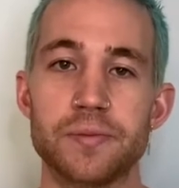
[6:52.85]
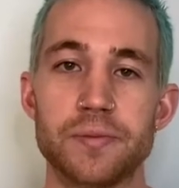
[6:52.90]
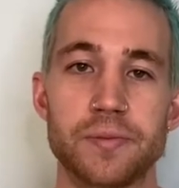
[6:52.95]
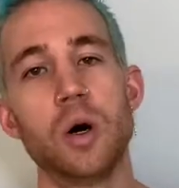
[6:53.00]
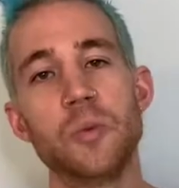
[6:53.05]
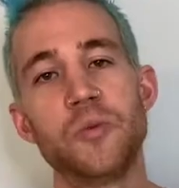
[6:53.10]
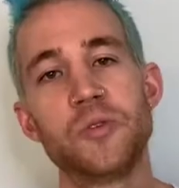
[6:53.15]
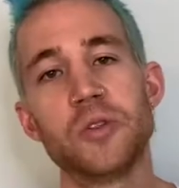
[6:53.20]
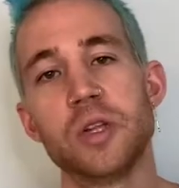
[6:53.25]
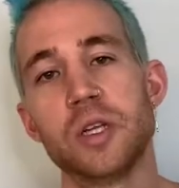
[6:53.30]

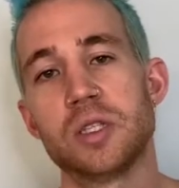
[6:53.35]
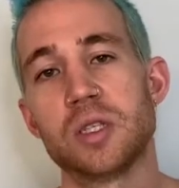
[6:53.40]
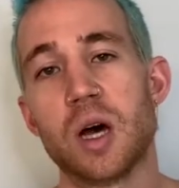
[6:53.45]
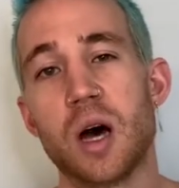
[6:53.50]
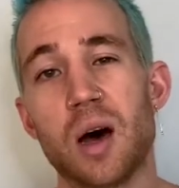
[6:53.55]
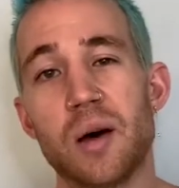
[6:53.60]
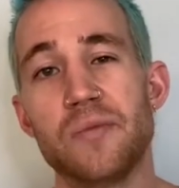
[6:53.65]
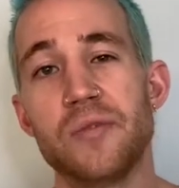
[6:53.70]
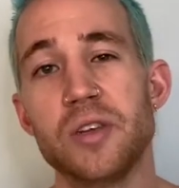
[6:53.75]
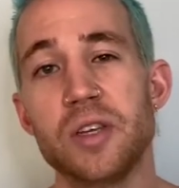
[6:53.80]
Hopefully it's
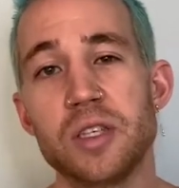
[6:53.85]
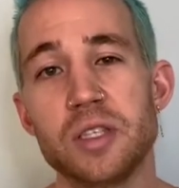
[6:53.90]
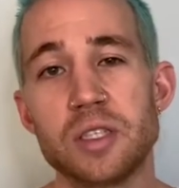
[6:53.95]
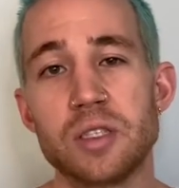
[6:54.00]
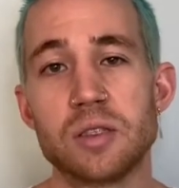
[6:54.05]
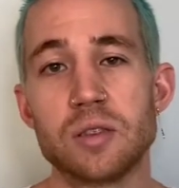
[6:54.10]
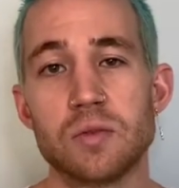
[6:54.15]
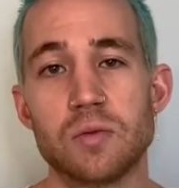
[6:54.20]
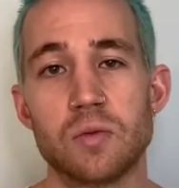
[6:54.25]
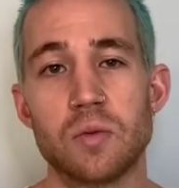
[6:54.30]

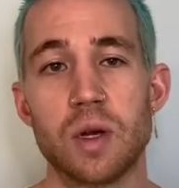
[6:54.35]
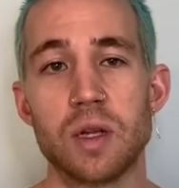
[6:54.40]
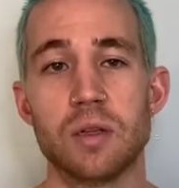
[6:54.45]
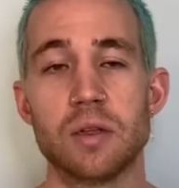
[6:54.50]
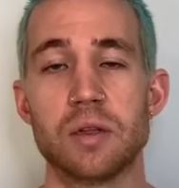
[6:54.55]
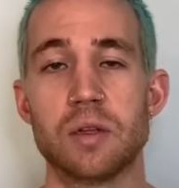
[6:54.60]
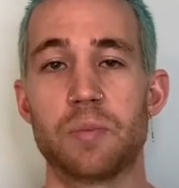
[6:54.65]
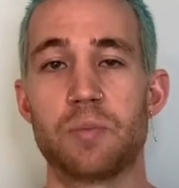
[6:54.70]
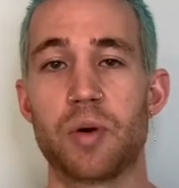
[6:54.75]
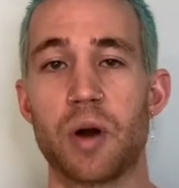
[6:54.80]
obvious
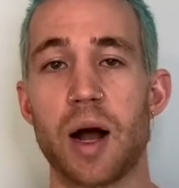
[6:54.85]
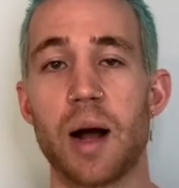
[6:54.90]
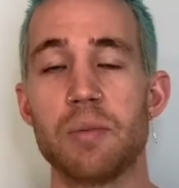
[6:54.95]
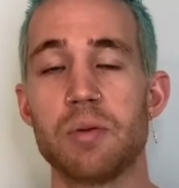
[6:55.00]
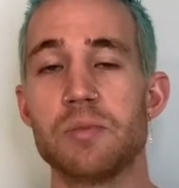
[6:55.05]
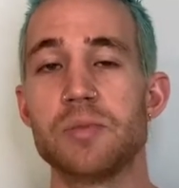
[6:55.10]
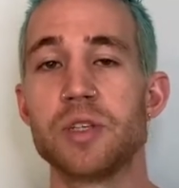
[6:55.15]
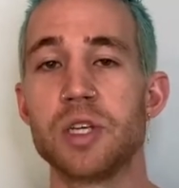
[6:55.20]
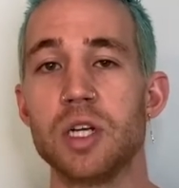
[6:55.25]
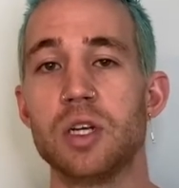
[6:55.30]
what the
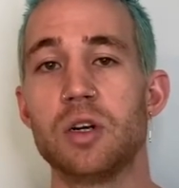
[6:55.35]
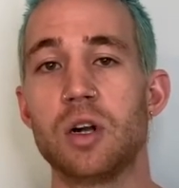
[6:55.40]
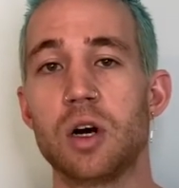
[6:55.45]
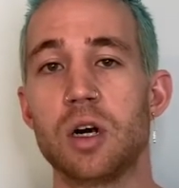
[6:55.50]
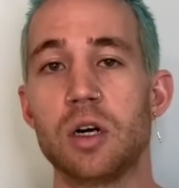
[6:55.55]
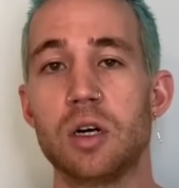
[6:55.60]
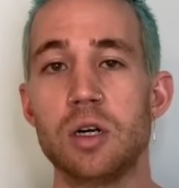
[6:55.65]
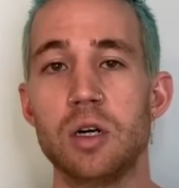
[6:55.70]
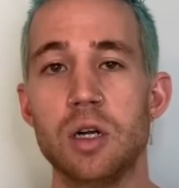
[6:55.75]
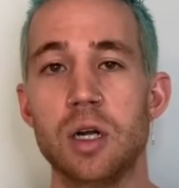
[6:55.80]
problems here
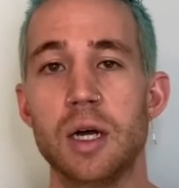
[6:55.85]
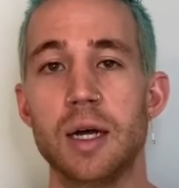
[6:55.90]
are.